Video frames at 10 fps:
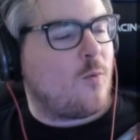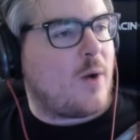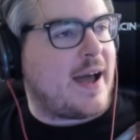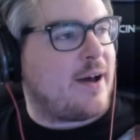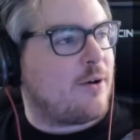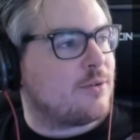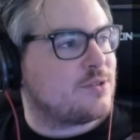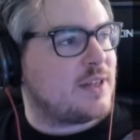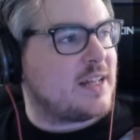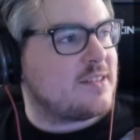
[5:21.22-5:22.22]
Wow,
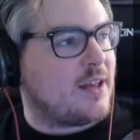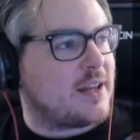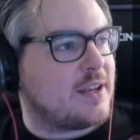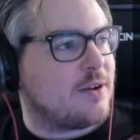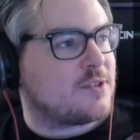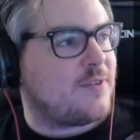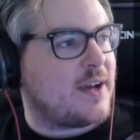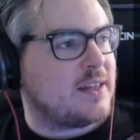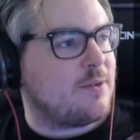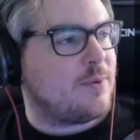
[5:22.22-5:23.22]
so that's a lot of heroes.
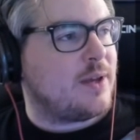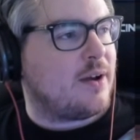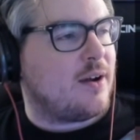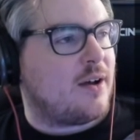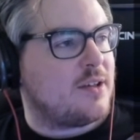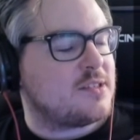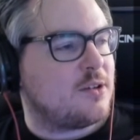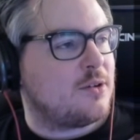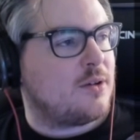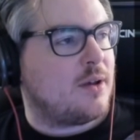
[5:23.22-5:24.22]
Finally, we are
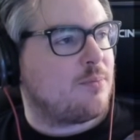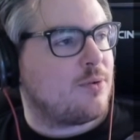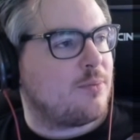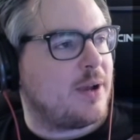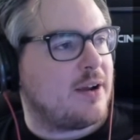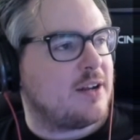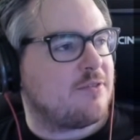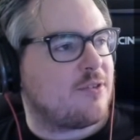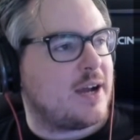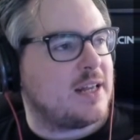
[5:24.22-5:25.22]
also preparing a
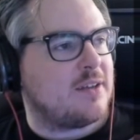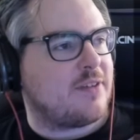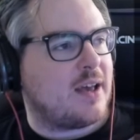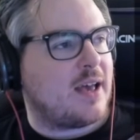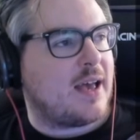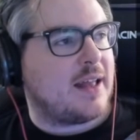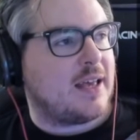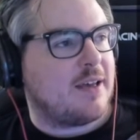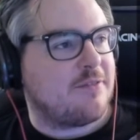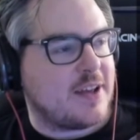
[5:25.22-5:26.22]
variety of
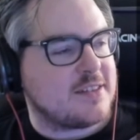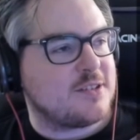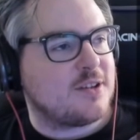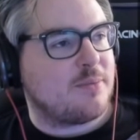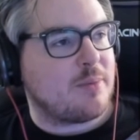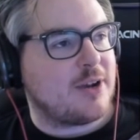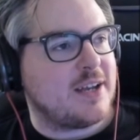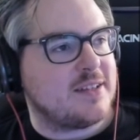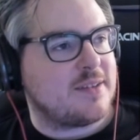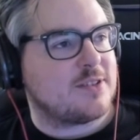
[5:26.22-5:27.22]
events to
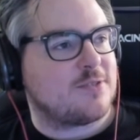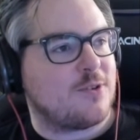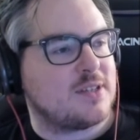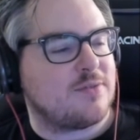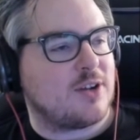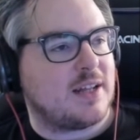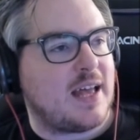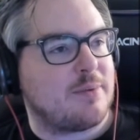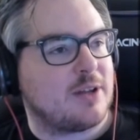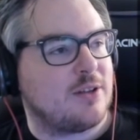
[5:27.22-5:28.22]
commemorate E7's first ever
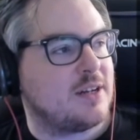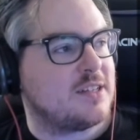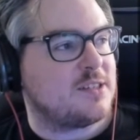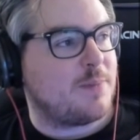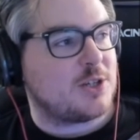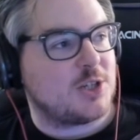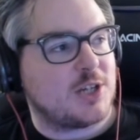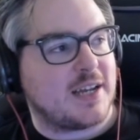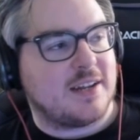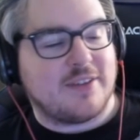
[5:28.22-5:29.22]
collab, including a special
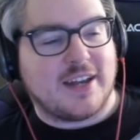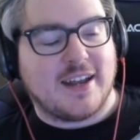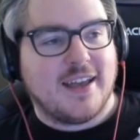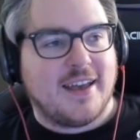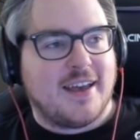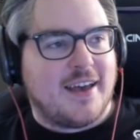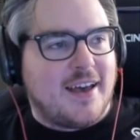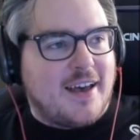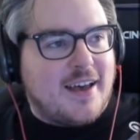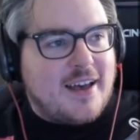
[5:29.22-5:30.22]
check-in event.
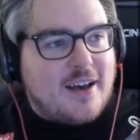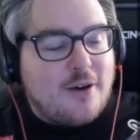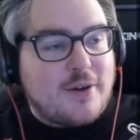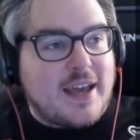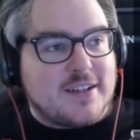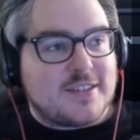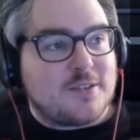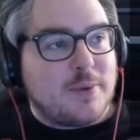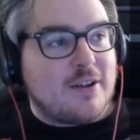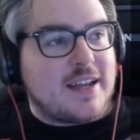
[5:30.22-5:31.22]
Okay,
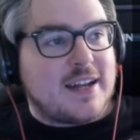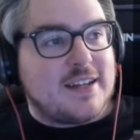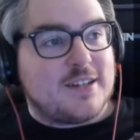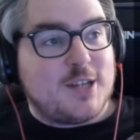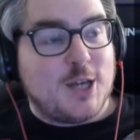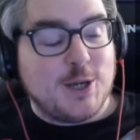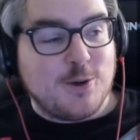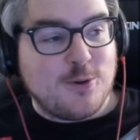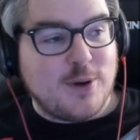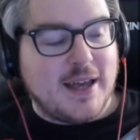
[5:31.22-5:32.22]
so we are getting
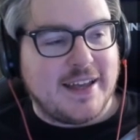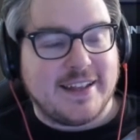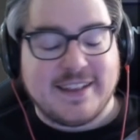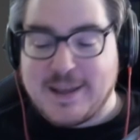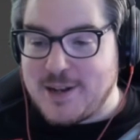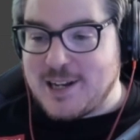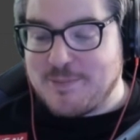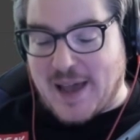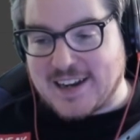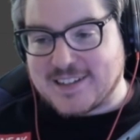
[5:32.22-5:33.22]
two limited
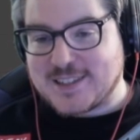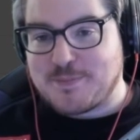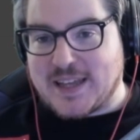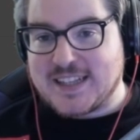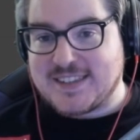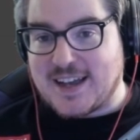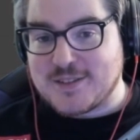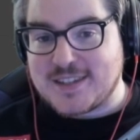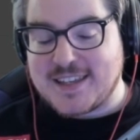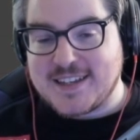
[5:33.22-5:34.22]
banners by the
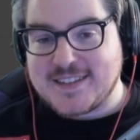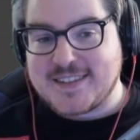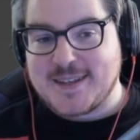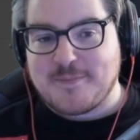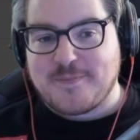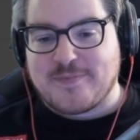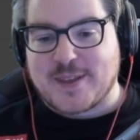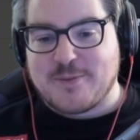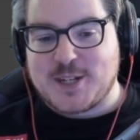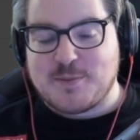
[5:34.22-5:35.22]
sounds of things
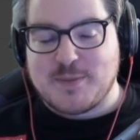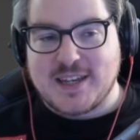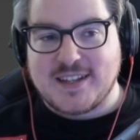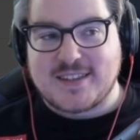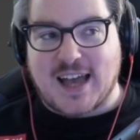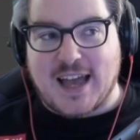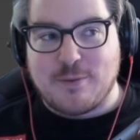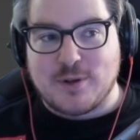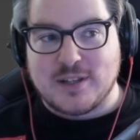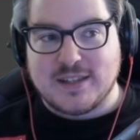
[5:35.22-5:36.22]
which means
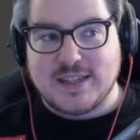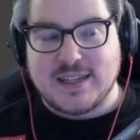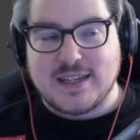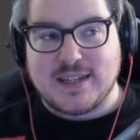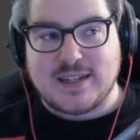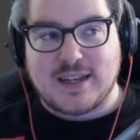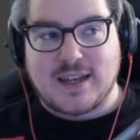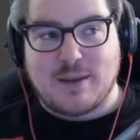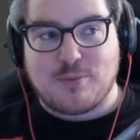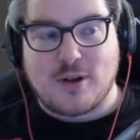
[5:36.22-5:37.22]
I will need
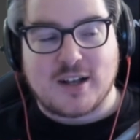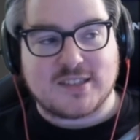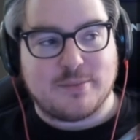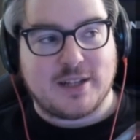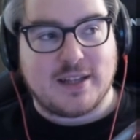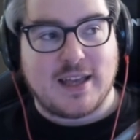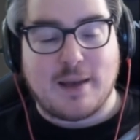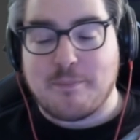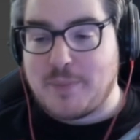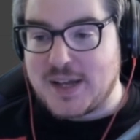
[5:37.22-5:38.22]
approximately
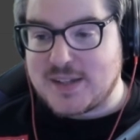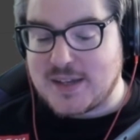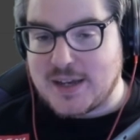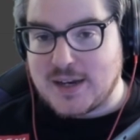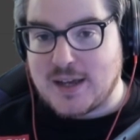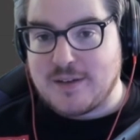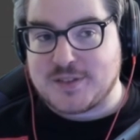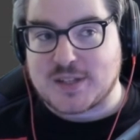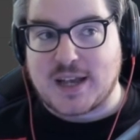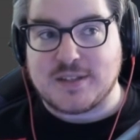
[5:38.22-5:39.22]
a butt ton of
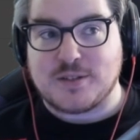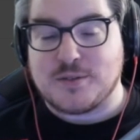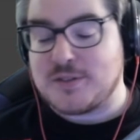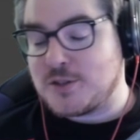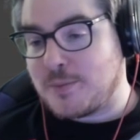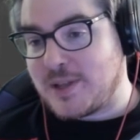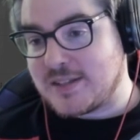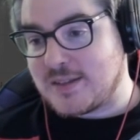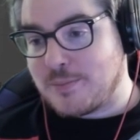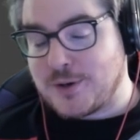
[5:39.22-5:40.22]
Sky Stones to triple
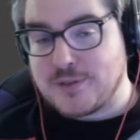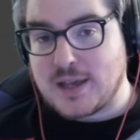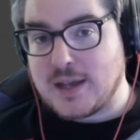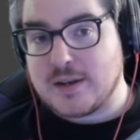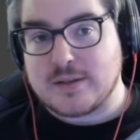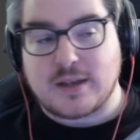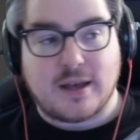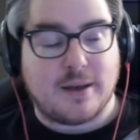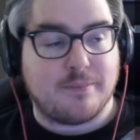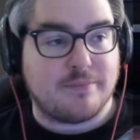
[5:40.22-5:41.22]
S them both. And
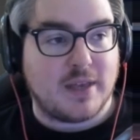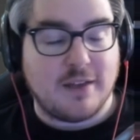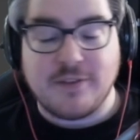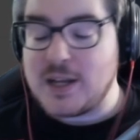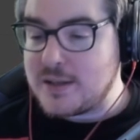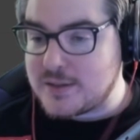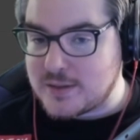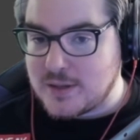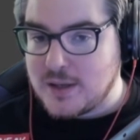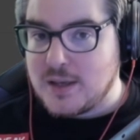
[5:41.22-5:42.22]
um, if it
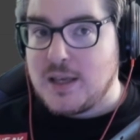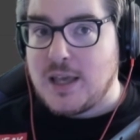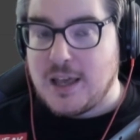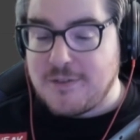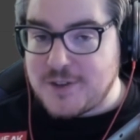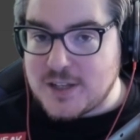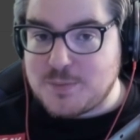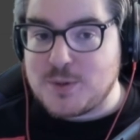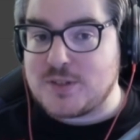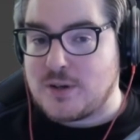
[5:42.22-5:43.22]
is, if it is
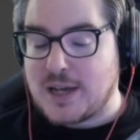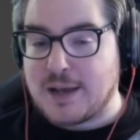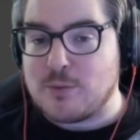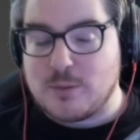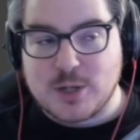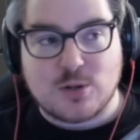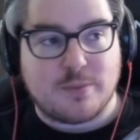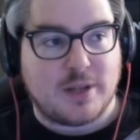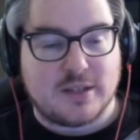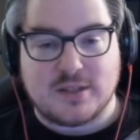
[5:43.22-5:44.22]
Persona, I will be
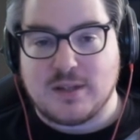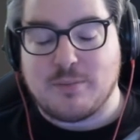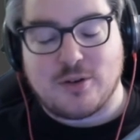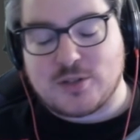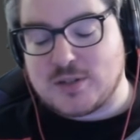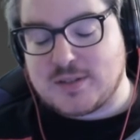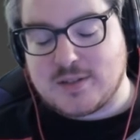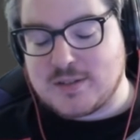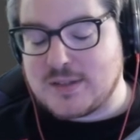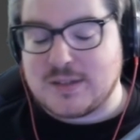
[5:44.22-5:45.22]
triple S'ing them both. Just
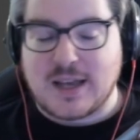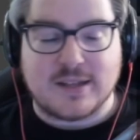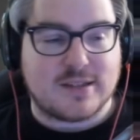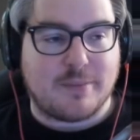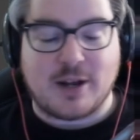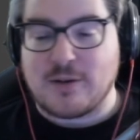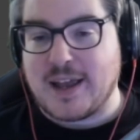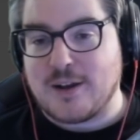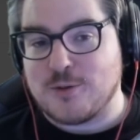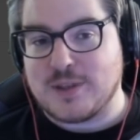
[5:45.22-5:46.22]
just as a heads up, I don't
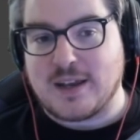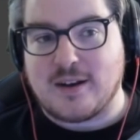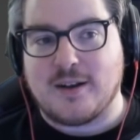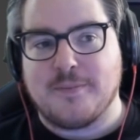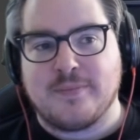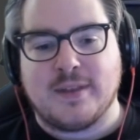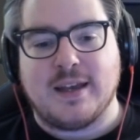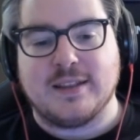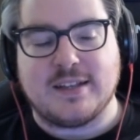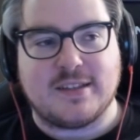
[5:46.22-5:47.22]
care who they are,
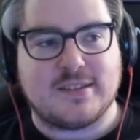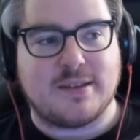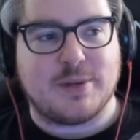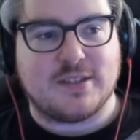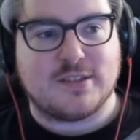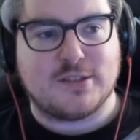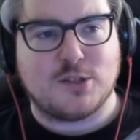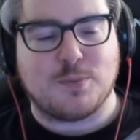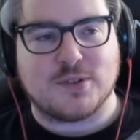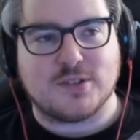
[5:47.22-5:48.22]
unless it's somebody
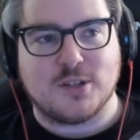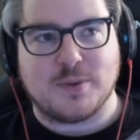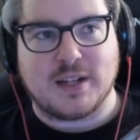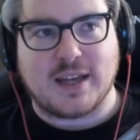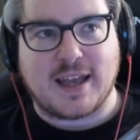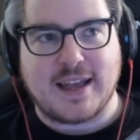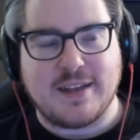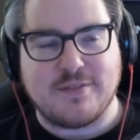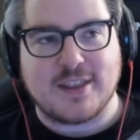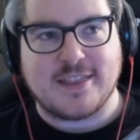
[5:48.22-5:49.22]
super stupid. Like I can't
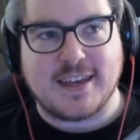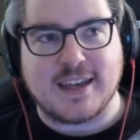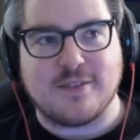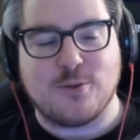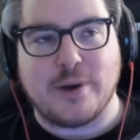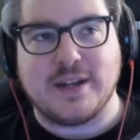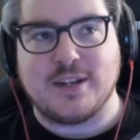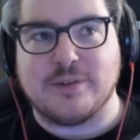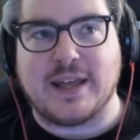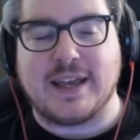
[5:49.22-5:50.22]
even think of who I
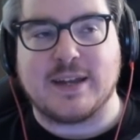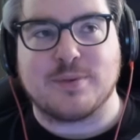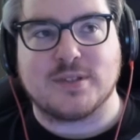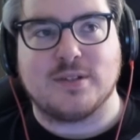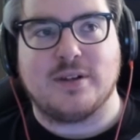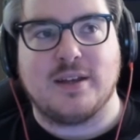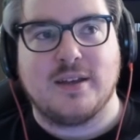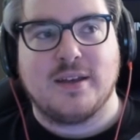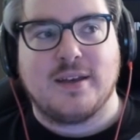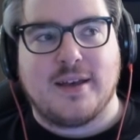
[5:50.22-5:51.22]
don't like in Persona.
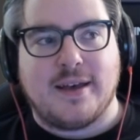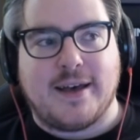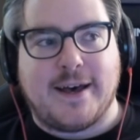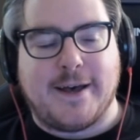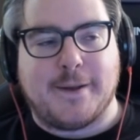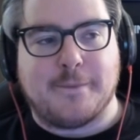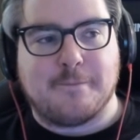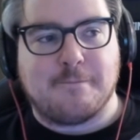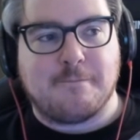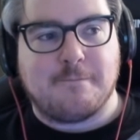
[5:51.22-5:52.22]
Um,